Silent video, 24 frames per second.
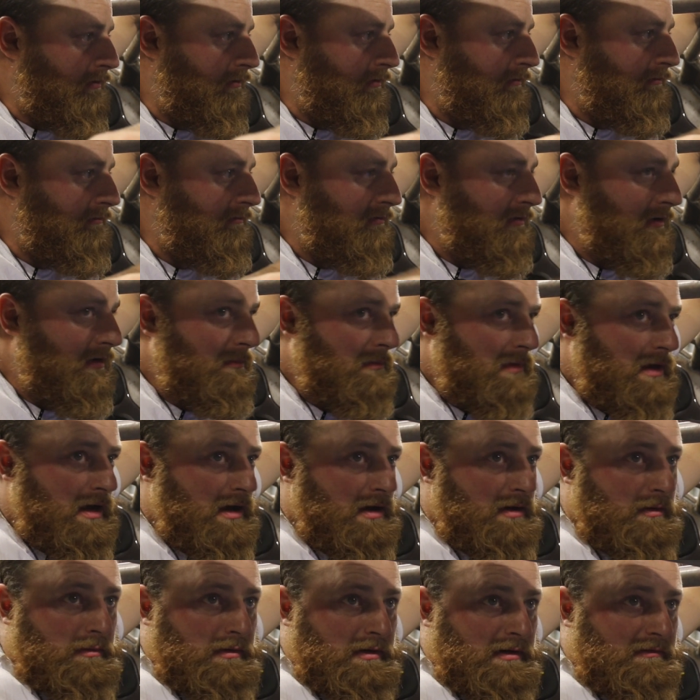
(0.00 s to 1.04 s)
or front and
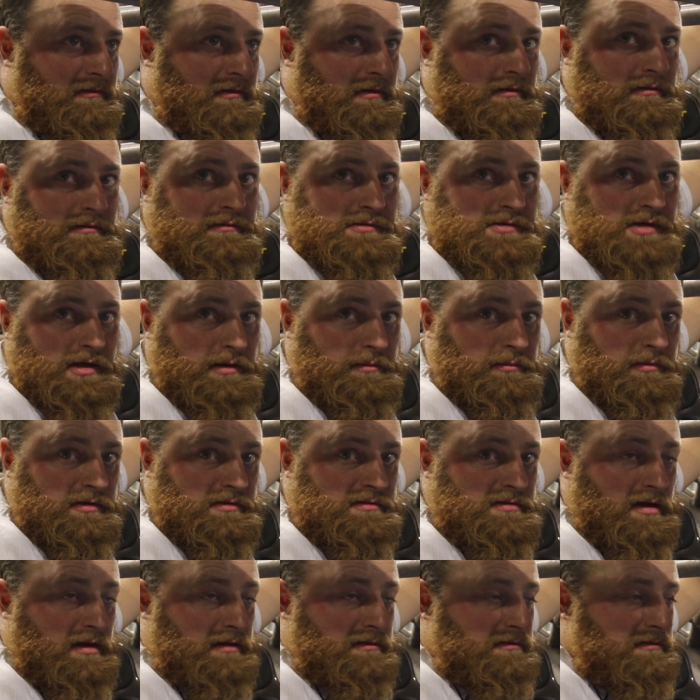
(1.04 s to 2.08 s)
back or whatever Jacob
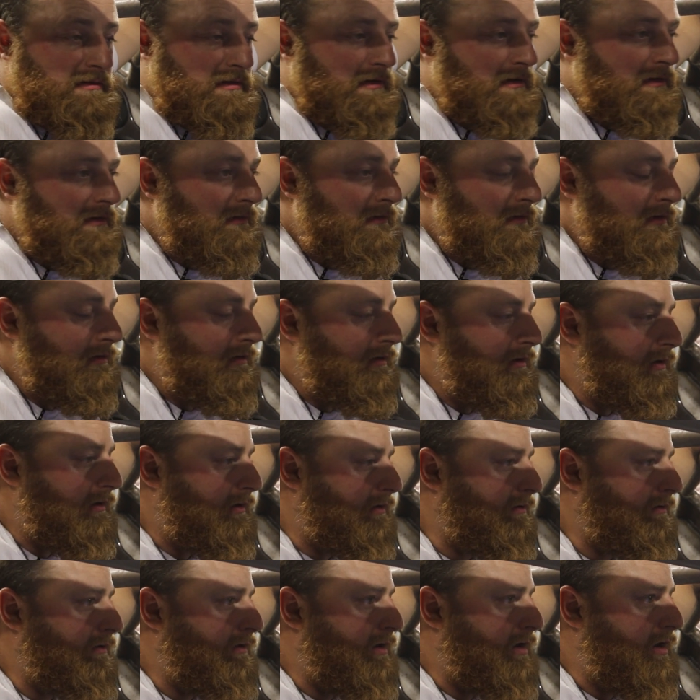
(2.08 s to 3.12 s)
decides to do on